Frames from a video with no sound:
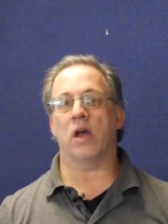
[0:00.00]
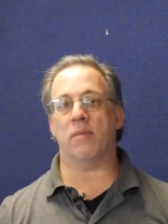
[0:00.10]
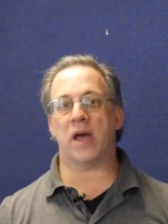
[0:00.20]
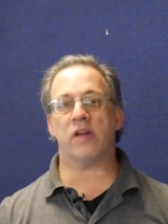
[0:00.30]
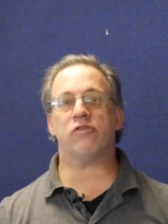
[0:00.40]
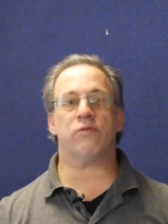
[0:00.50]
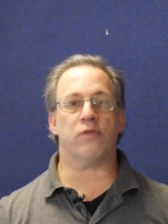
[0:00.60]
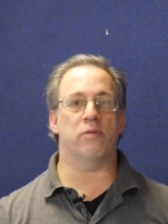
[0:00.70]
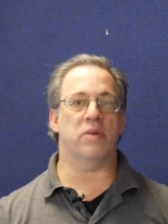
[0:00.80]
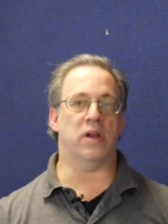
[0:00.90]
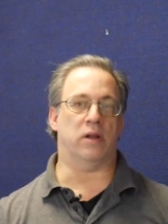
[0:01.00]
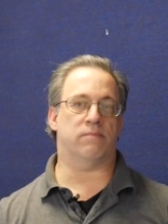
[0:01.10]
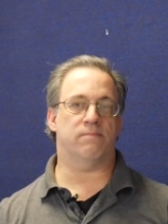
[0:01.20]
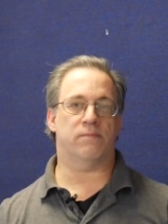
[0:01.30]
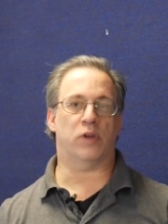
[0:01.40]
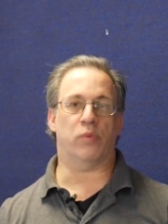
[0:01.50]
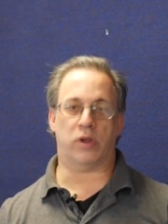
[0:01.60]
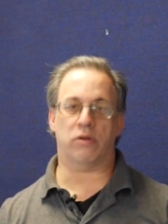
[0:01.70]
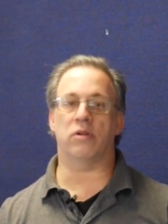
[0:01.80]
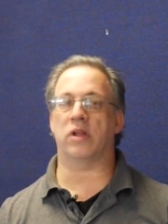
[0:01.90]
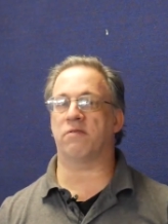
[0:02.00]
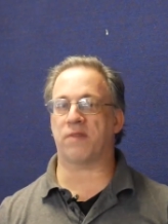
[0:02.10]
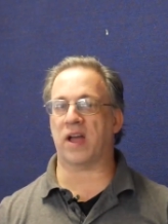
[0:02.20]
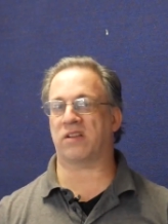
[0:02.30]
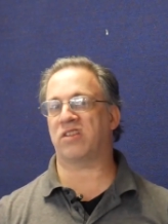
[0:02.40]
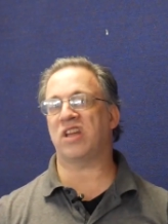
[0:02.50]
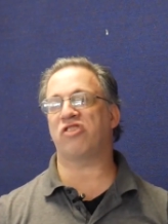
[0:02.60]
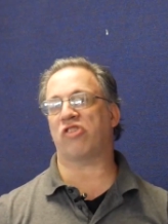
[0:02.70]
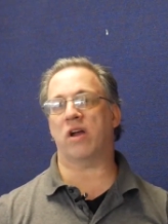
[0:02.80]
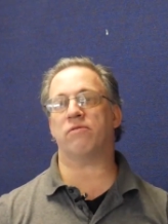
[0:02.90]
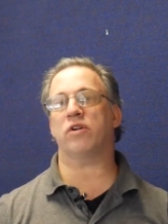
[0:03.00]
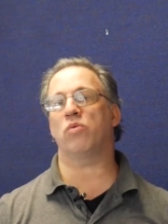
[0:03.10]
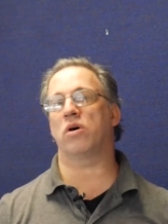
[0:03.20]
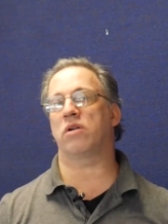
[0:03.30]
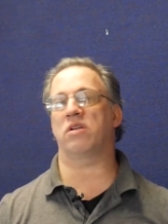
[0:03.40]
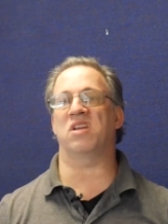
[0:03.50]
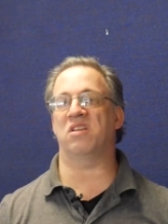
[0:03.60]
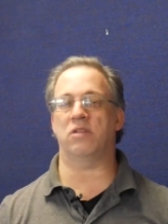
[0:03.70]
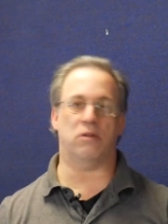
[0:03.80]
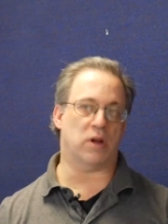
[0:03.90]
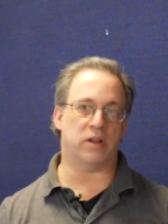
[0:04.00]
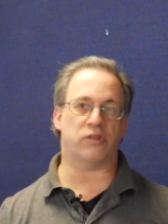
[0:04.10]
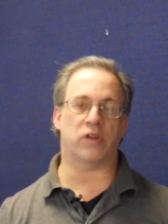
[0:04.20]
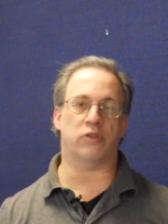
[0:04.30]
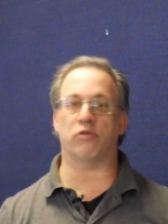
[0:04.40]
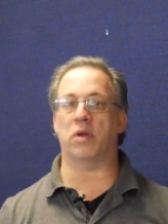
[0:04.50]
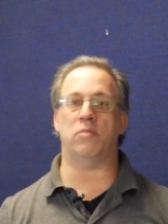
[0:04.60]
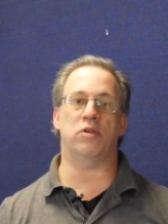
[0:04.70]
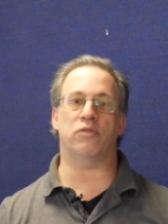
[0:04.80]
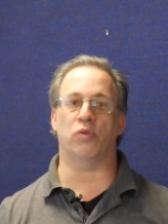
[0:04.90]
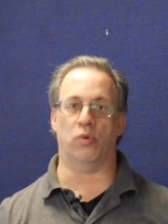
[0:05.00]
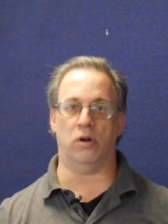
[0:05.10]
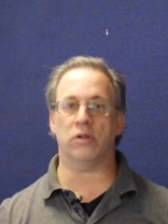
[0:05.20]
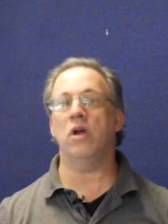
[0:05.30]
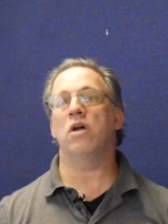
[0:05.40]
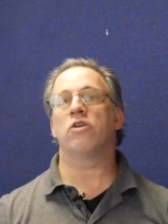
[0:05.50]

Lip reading: Imagine for a minute that we could, in fact, teach everyone in the United States, or maybe even the world,